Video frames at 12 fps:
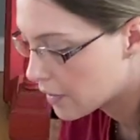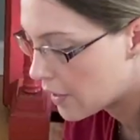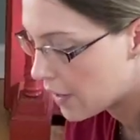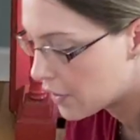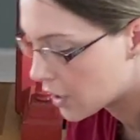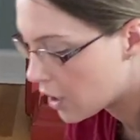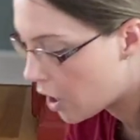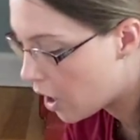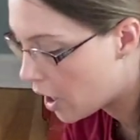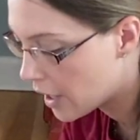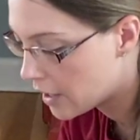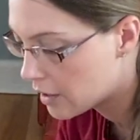that the
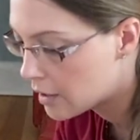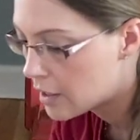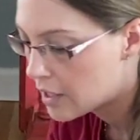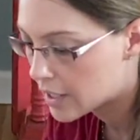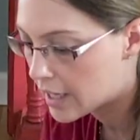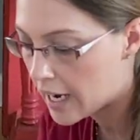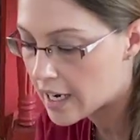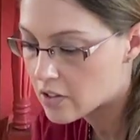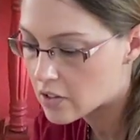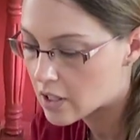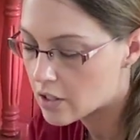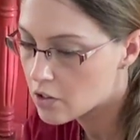Con
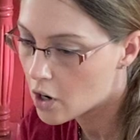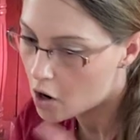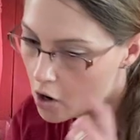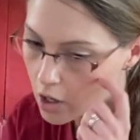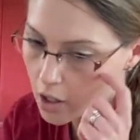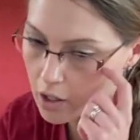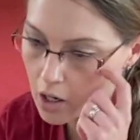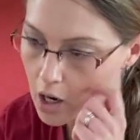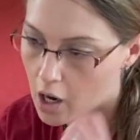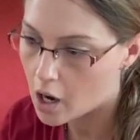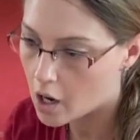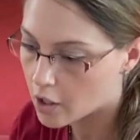cases are
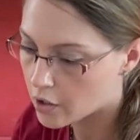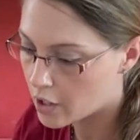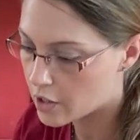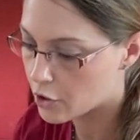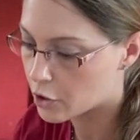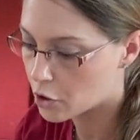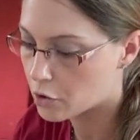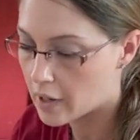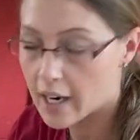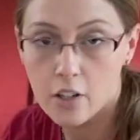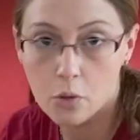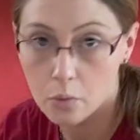the
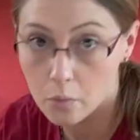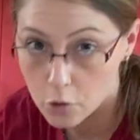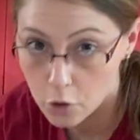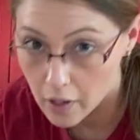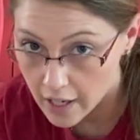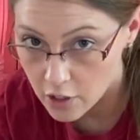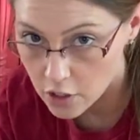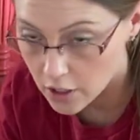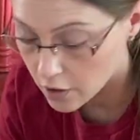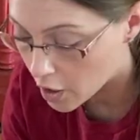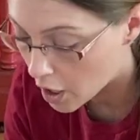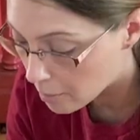correct direction, they're